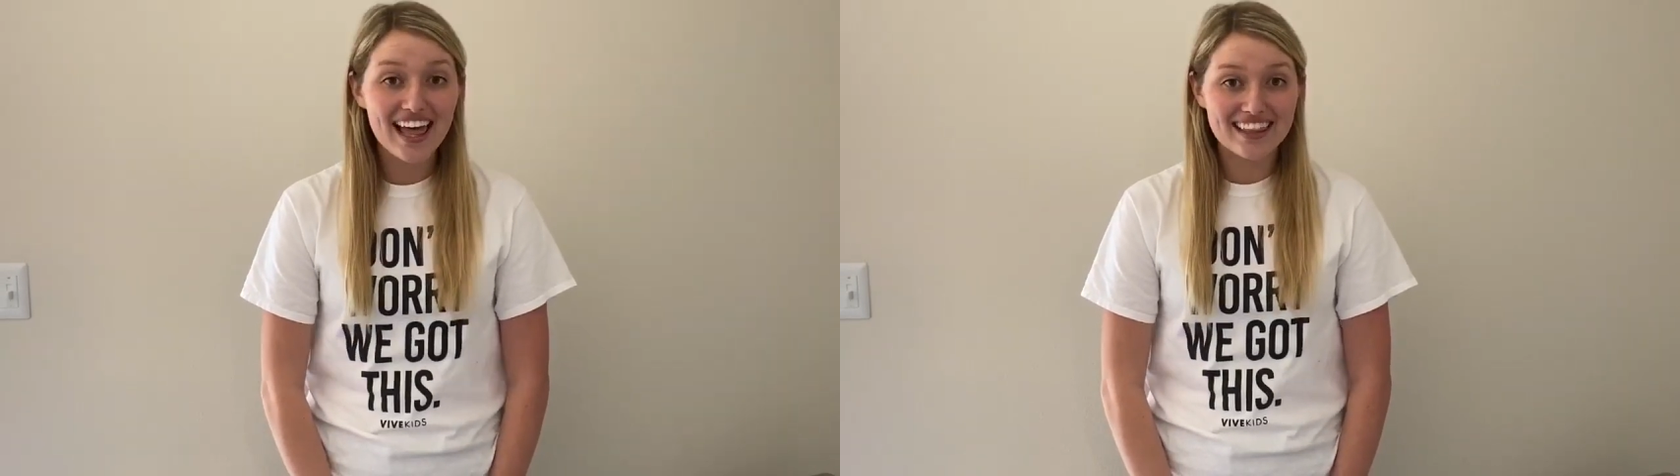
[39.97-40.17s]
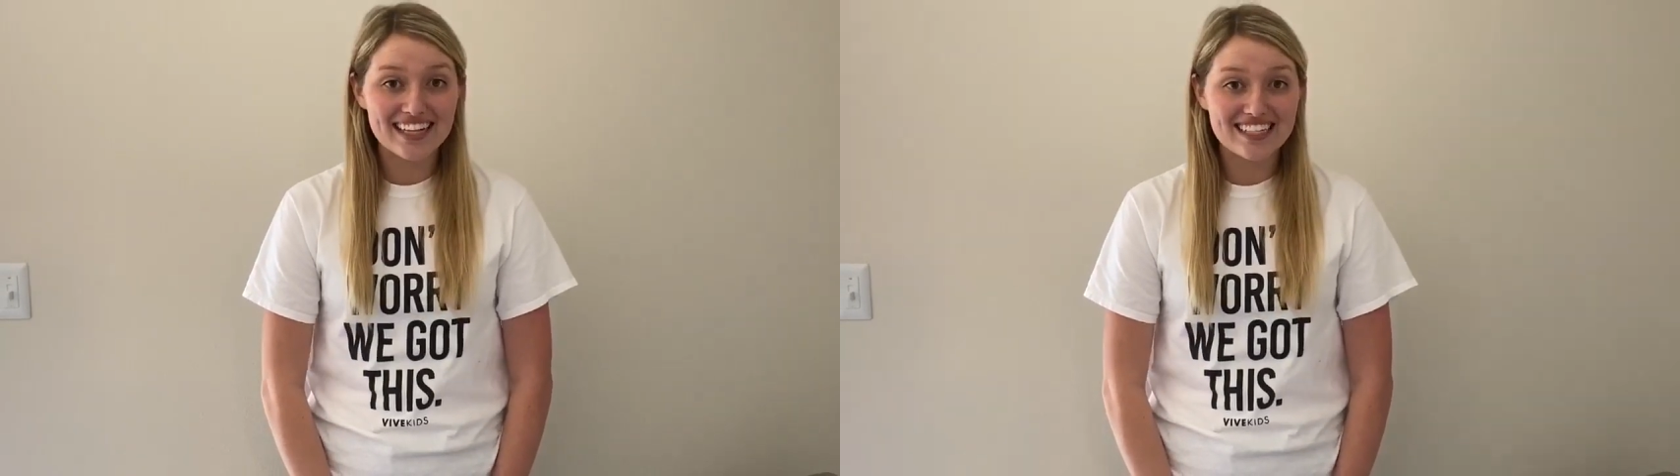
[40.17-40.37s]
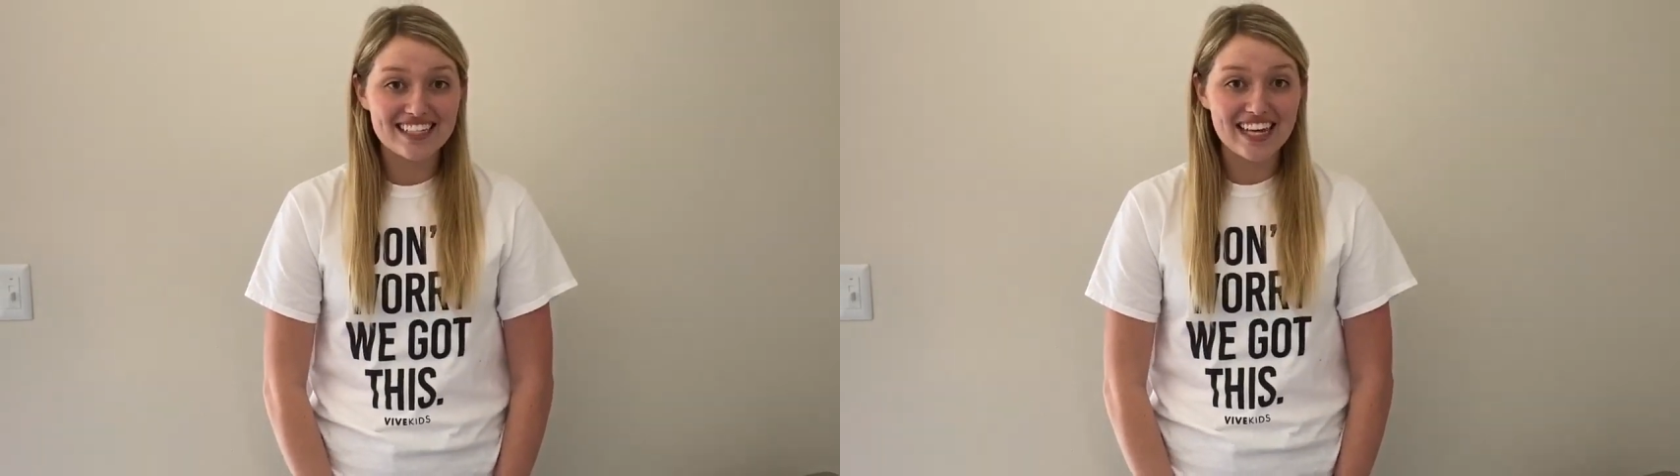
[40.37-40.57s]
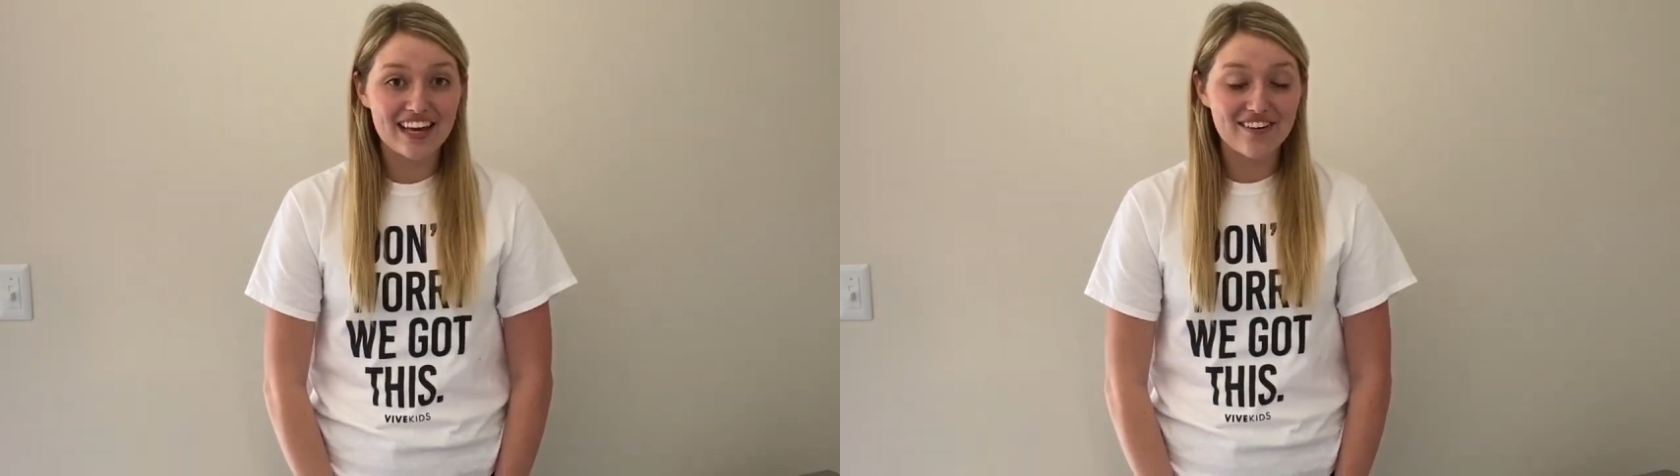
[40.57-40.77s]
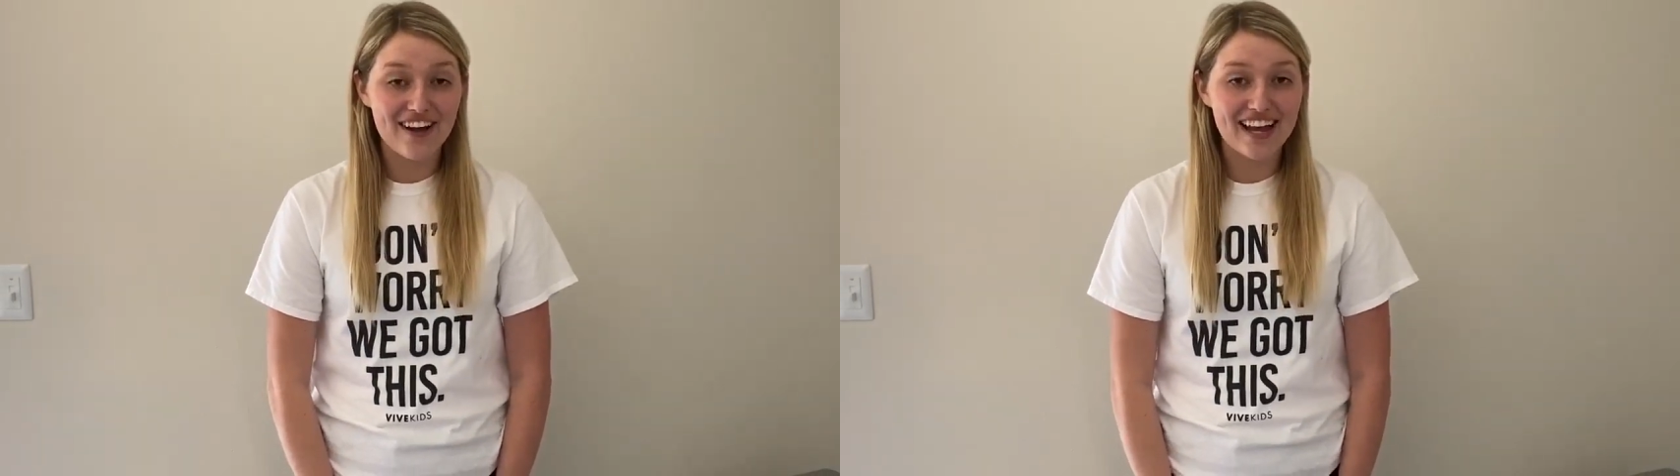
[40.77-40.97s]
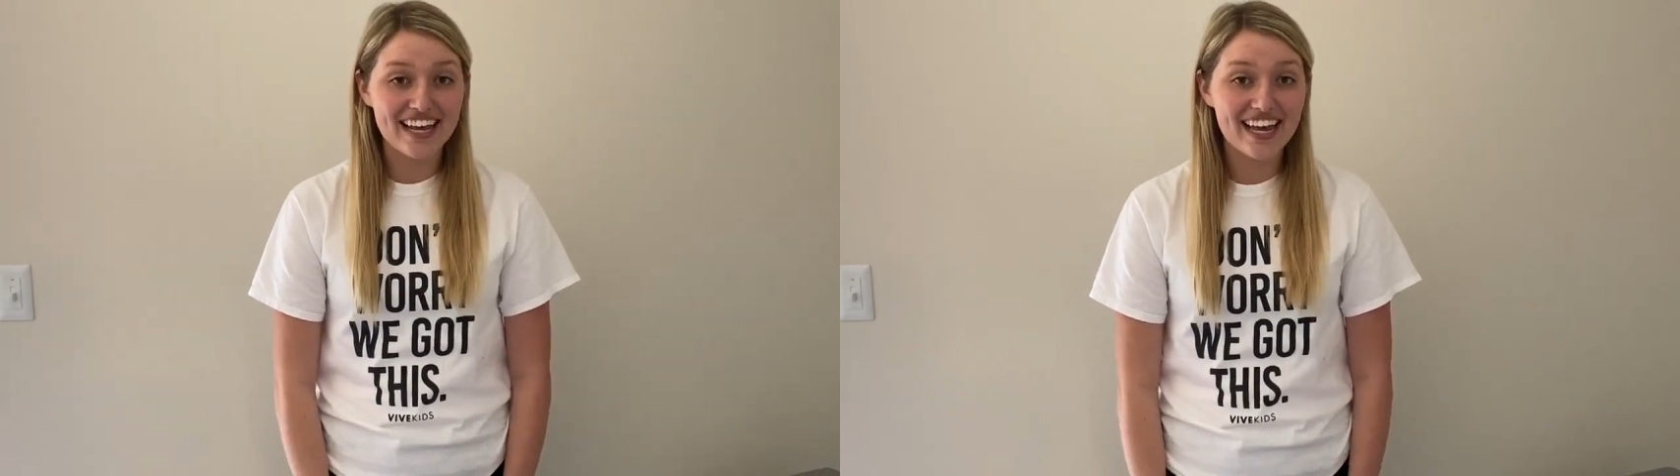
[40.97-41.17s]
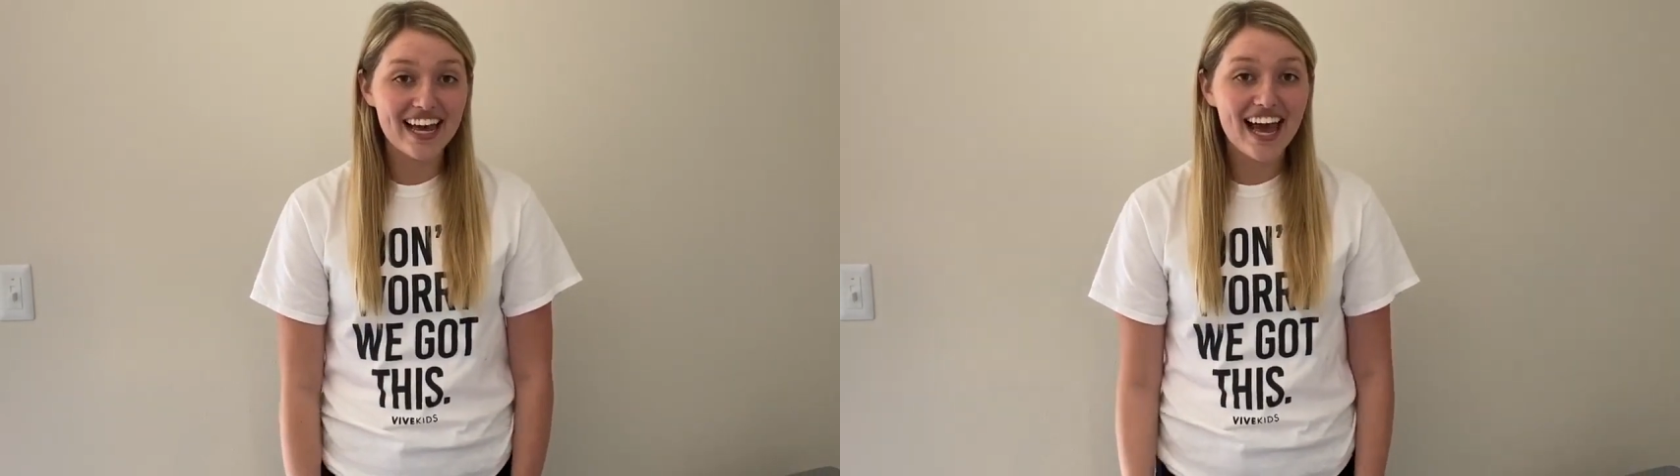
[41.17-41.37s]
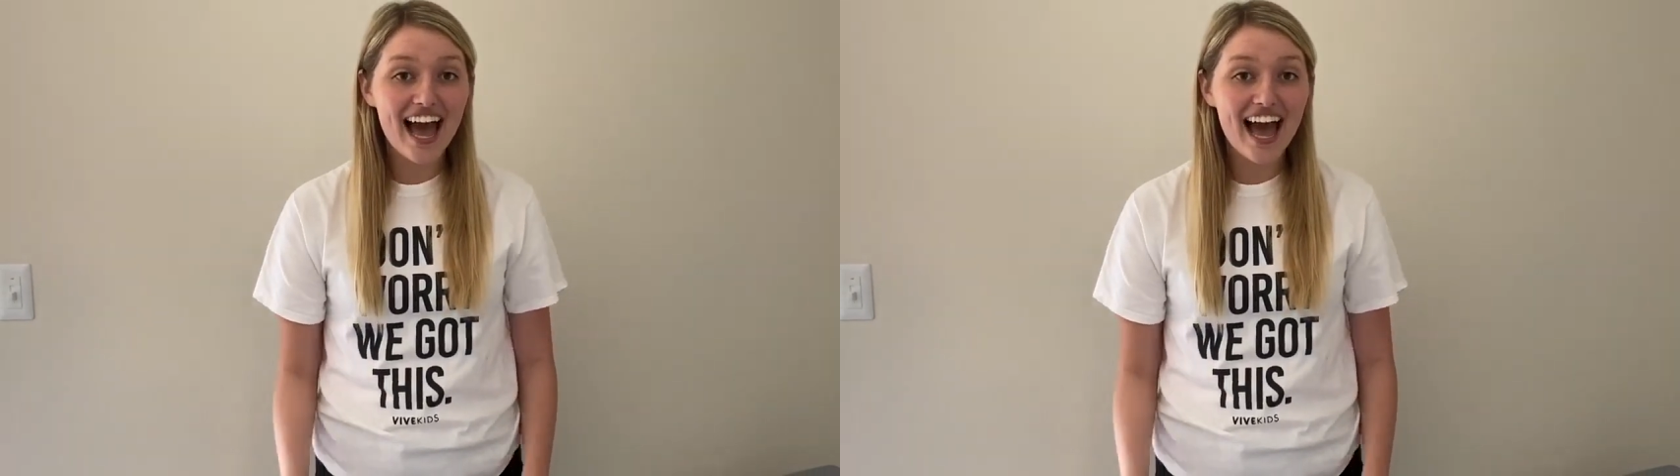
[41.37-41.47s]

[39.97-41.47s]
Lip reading: Let's see, ready?